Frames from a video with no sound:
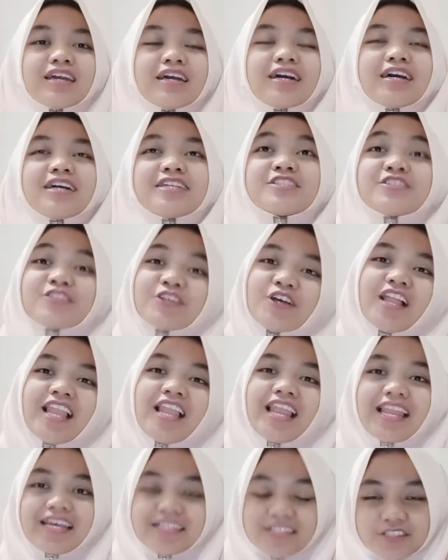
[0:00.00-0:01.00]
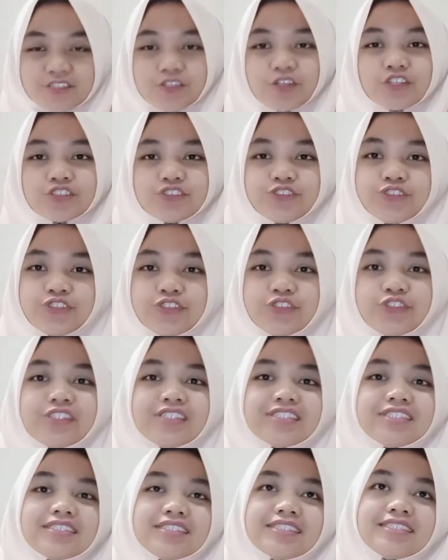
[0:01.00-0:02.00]
So let's go
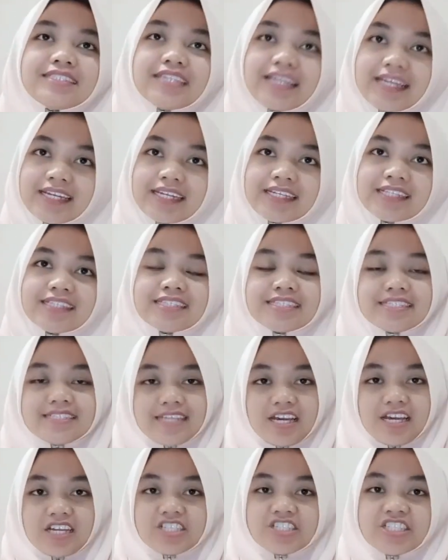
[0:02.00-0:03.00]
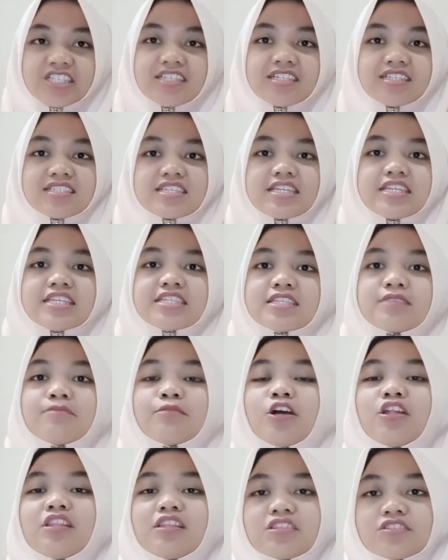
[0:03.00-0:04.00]
through the second discussions. It's
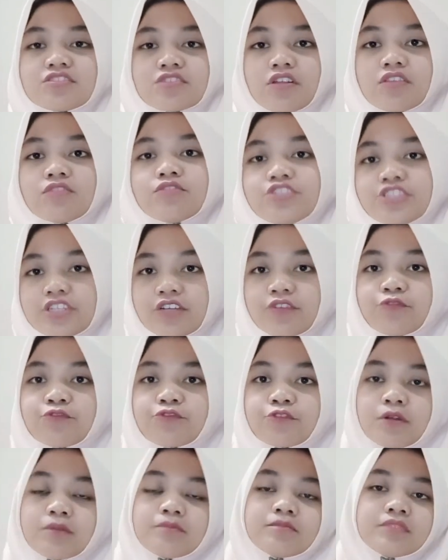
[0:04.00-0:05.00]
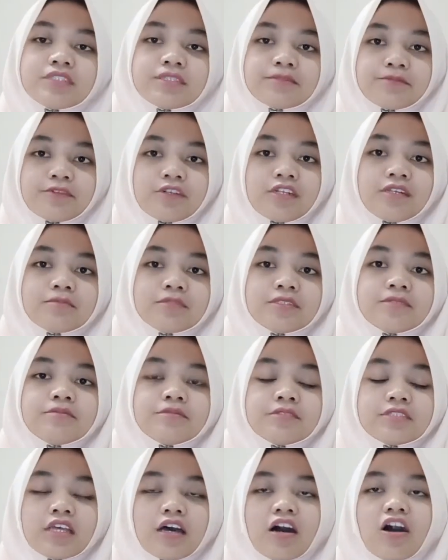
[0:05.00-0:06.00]
about the solution from the
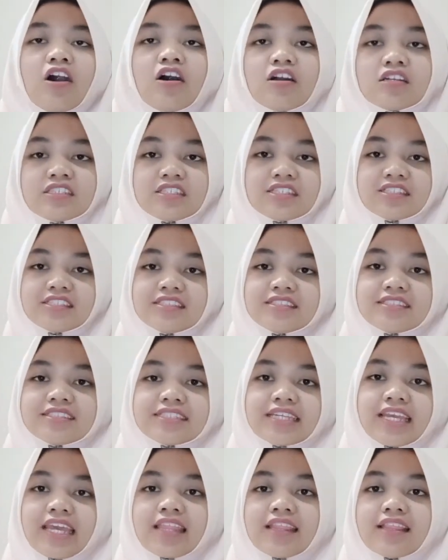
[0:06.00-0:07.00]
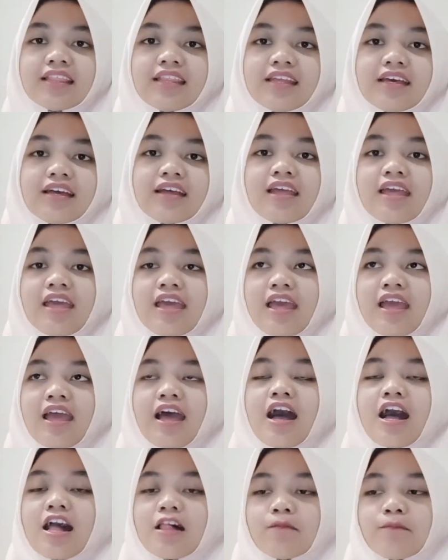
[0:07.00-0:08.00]
problems that occurs in the
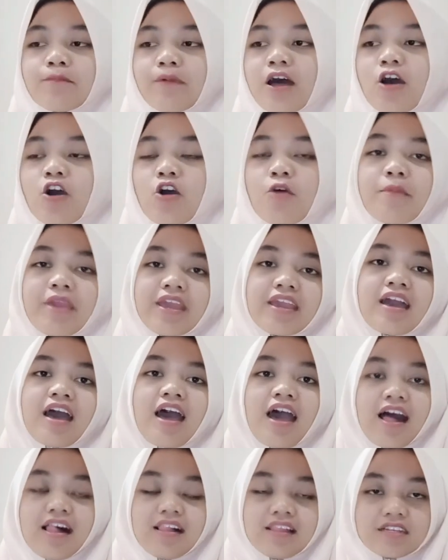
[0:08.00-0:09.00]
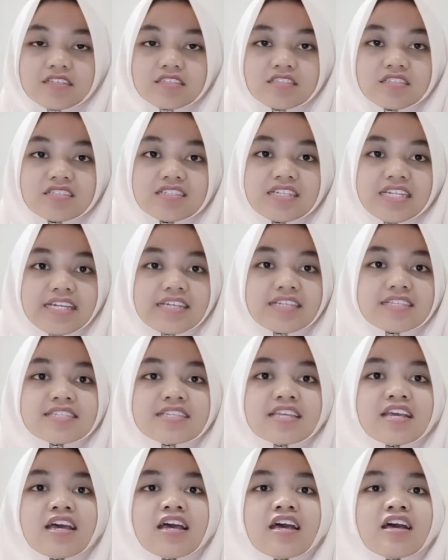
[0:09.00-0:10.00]
Alpha Omega Electronics.
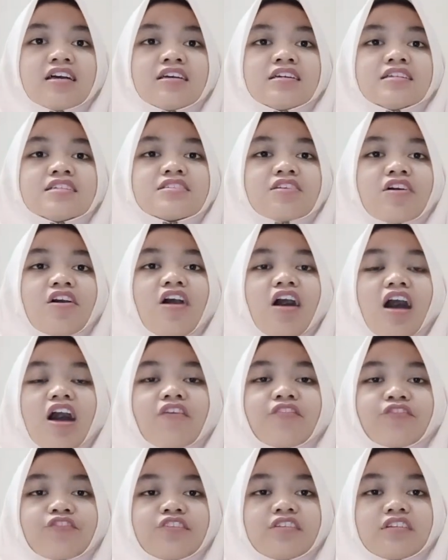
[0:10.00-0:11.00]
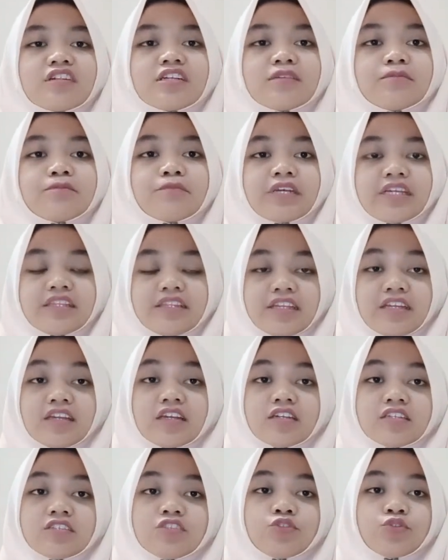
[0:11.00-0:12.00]
So after
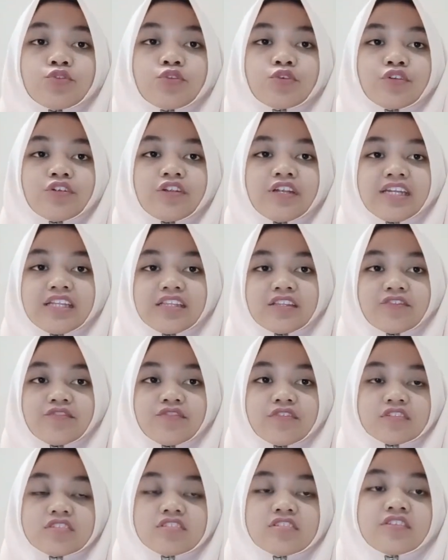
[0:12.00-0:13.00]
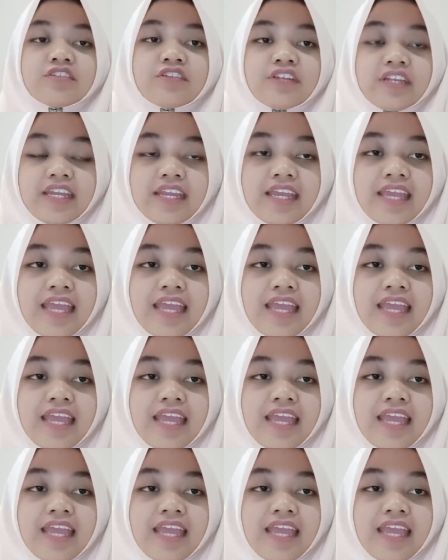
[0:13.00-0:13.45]
completing a tour in the factory,